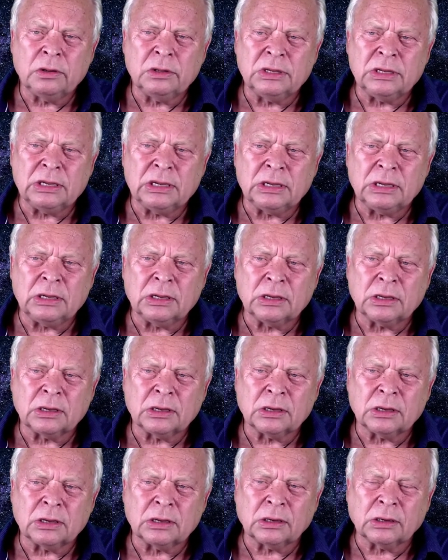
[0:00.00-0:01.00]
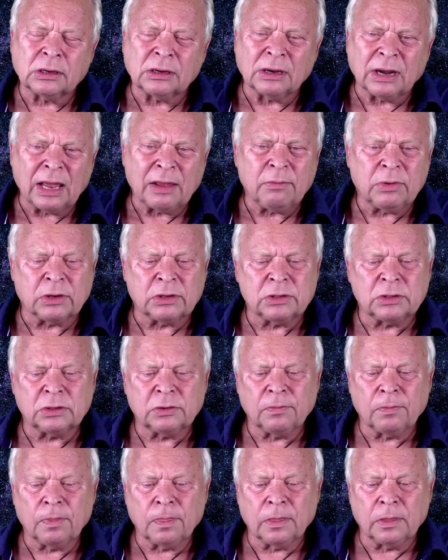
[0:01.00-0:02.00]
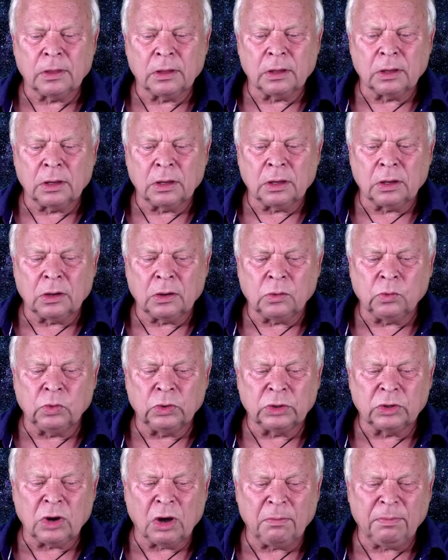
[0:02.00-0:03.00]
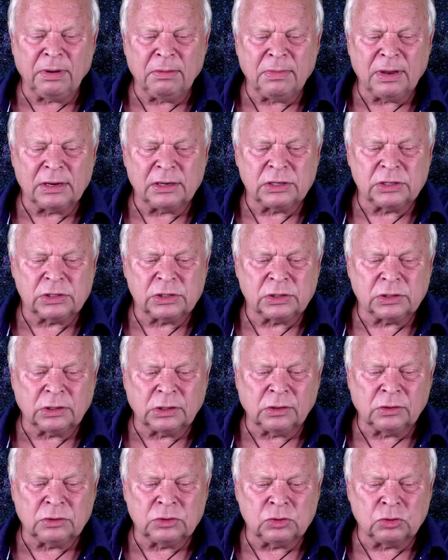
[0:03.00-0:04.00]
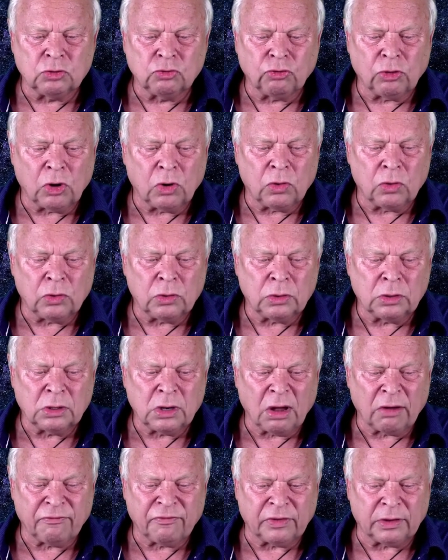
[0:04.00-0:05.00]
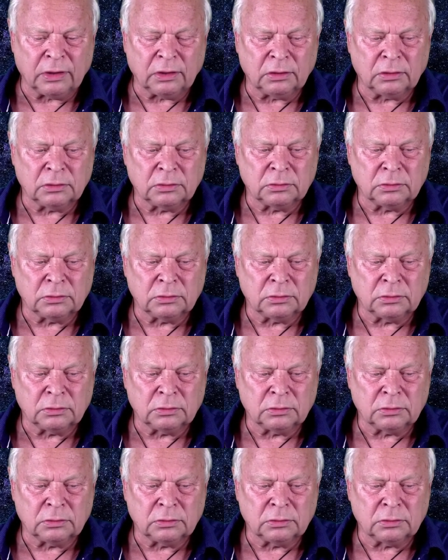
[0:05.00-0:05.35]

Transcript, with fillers: the climate would complement to grow coffee.